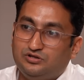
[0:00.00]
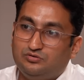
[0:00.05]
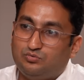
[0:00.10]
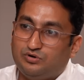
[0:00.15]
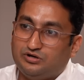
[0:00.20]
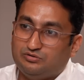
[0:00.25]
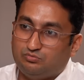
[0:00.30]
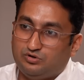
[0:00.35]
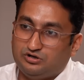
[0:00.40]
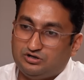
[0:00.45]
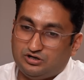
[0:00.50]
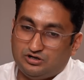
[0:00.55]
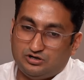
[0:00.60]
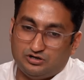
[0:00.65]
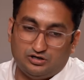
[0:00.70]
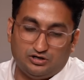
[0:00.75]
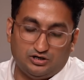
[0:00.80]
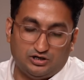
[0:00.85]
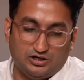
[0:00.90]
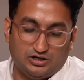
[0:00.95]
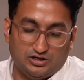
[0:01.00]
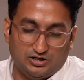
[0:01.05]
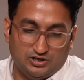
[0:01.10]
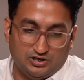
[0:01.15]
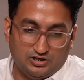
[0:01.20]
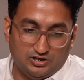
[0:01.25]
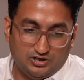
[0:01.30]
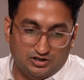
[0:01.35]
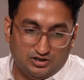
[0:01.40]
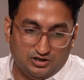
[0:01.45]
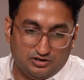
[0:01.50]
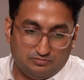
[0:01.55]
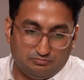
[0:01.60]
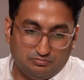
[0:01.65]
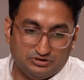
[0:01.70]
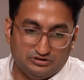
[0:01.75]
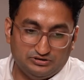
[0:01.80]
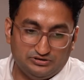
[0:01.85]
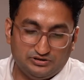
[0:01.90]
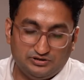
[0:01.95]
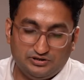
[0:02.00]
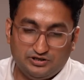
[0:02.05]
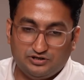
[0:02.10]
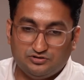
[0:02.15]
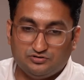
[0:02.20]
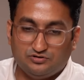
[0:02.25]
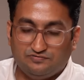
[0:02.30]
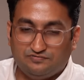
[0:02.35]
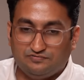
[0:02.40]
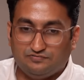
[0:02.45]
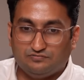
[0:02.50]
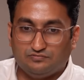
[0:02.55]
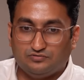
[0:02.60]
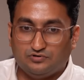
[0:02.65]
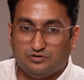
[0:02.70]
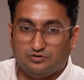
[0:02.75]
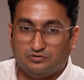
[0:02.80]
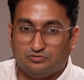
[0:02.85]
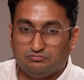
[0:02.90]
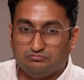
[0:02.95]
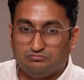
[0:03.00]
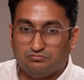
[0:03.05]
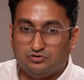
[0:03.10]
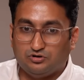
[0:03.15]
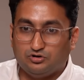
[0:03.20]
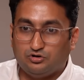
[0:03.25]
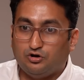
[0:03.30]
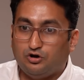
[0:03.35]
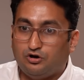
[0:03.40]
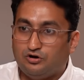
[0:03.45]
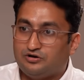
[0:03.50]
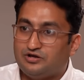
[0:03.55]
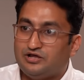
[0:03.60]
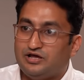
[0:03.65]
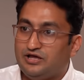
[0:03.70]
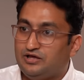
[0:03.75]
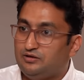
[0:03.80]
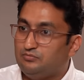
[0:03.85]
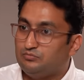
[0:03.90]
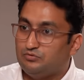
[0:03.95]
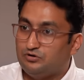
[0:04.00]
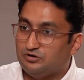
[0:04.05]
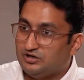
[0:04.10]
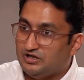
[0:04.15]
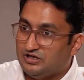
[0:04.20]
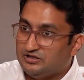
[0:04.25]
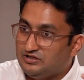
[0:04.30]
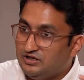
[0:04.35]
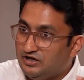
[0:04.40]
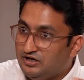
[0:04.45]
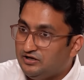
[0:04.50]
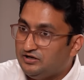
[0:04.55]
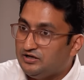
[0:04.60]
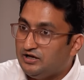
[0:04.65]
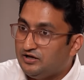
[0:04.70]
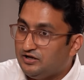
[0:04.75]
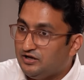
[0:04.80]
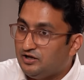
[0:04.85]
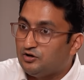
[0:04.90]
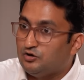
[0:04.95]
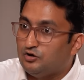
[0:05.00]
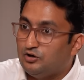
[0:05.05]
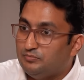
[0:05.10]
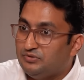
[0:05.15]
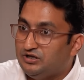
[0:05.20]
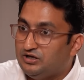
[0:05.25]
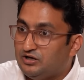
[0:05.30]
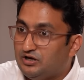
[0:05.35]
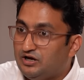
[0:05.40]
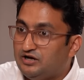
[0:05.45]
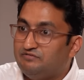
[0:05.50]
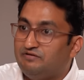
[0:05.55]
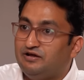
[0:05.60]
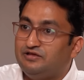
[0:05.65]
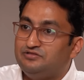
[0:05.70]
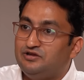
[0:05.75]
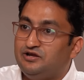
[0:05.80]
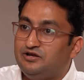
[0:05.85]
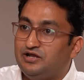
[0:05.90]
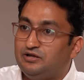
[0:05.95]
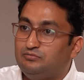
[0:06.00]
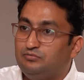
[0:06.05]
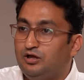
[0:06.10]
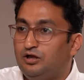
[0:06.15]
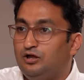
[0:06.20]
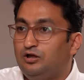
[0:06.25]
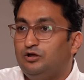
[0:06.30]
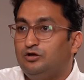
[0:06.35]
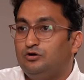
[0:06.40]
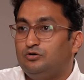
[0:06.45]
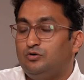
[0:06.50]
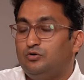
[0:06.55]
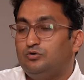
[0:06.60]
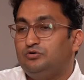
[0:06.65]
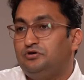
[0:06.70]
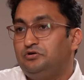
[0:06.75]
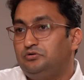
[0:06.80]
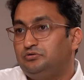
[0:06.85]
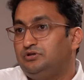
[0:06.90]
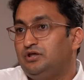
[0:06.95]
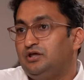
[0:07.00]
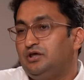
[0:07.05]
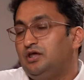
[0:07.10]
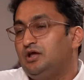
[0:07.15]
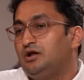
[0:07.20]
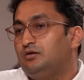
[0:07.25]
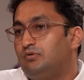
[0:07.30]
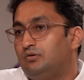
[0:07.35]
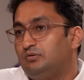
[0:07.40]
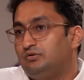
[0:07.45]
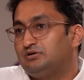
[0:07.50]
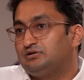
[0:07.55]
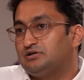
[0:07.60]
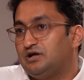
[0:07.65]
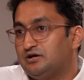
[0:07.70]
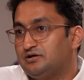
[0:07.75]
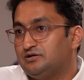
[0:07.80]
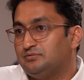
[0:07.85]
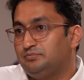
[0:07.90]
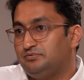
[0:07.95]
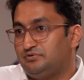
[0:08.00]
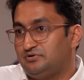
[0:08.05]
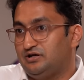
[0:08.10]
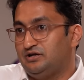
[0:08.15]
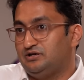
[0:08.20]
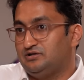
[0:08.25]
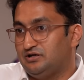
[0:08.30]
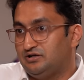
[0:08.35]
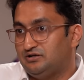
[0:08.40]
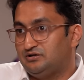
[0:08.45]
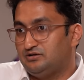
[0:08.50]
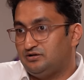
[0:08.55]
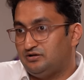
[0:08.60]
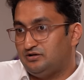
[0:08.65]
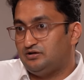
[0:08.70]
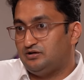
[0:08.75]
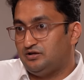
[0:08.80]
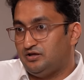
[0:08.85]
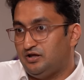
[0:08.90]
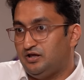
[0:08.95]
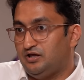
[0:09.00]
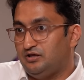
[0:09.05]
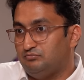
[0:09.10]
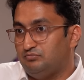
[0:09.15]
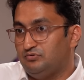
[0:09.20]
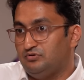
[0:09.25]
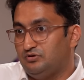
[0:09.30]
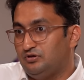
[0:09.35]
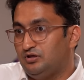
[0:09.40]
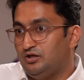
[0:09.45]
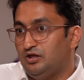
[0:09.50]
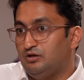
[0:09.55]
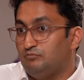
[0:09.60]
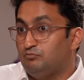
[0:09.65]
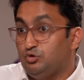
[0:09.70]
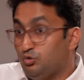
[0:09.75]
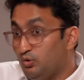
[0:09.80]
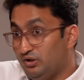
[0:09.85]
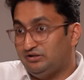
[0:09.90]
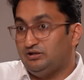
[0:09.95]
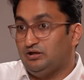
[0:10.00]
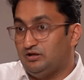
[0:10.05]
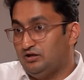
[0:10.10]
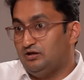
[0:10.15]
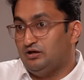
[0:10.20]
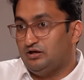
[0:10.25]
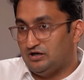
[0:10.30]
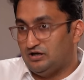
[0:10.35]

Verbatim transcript: is what, what, uh percentage of you know your time or the entire economic advisory time goes into thinking about startups right that hey US, some